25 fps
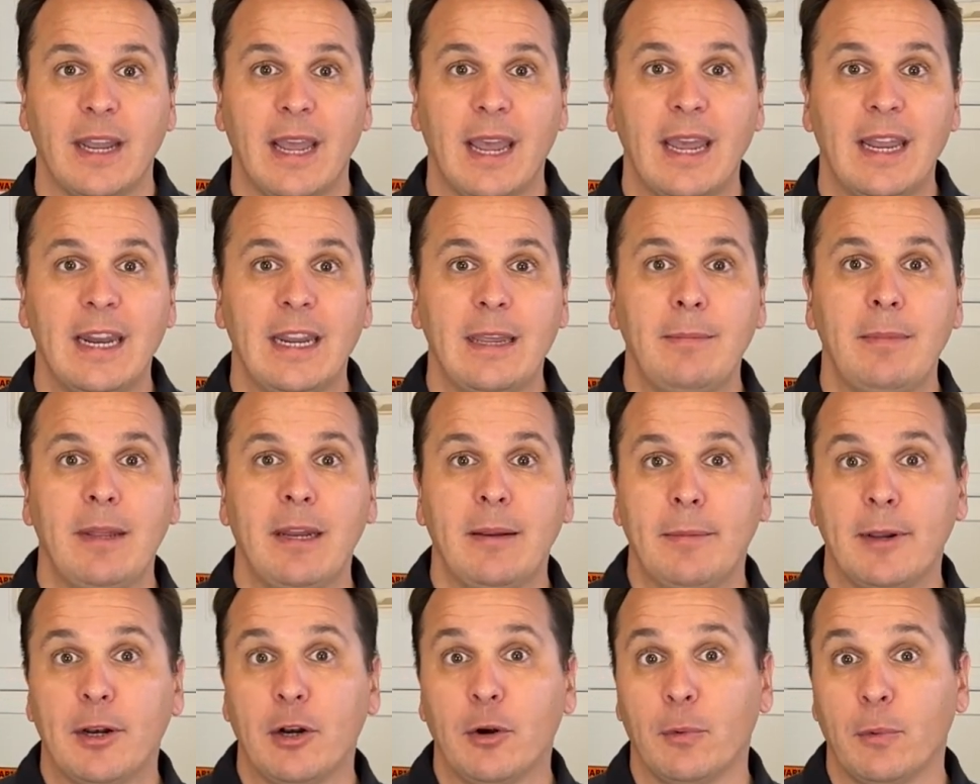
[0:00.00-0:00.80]

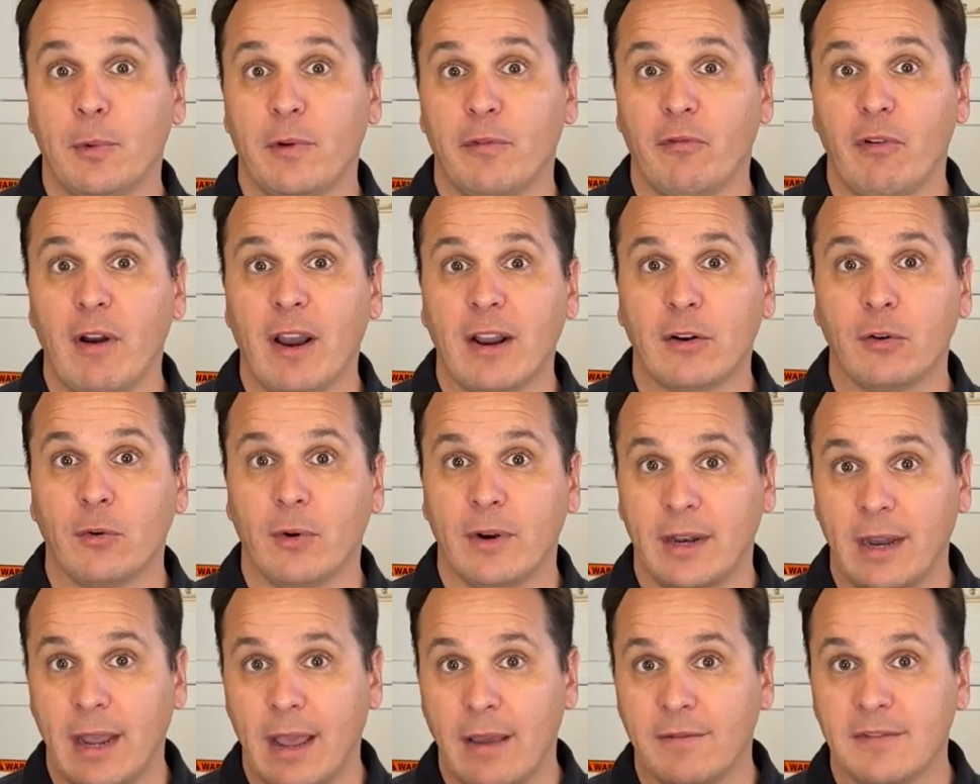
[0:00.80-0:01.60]
80mm refractor
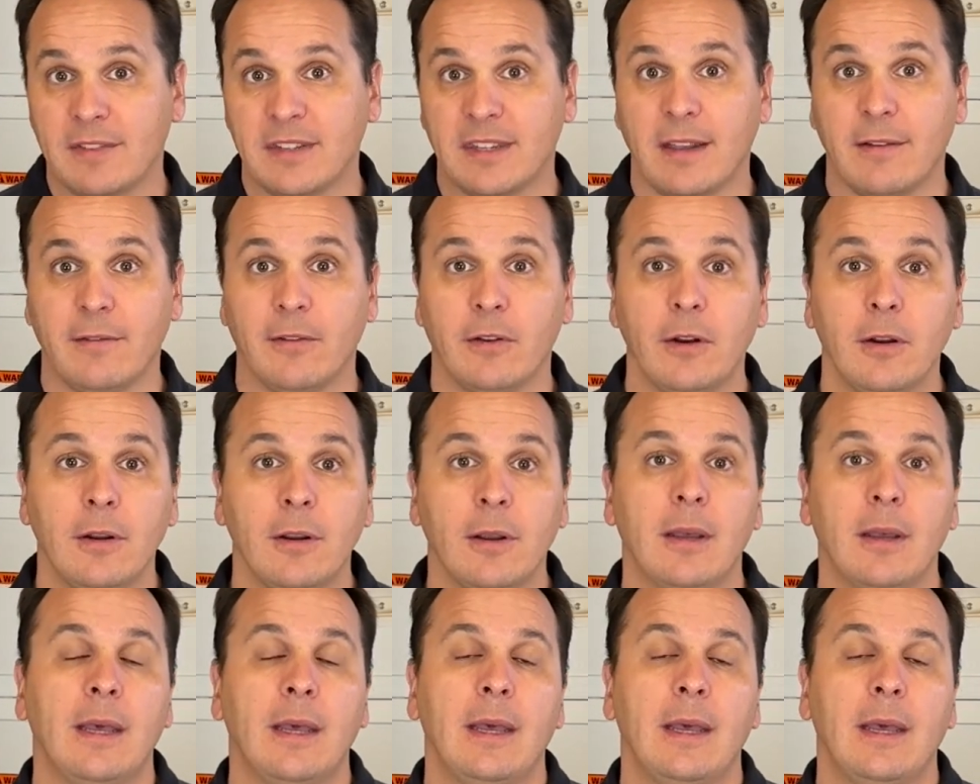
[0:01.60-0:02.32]
at f7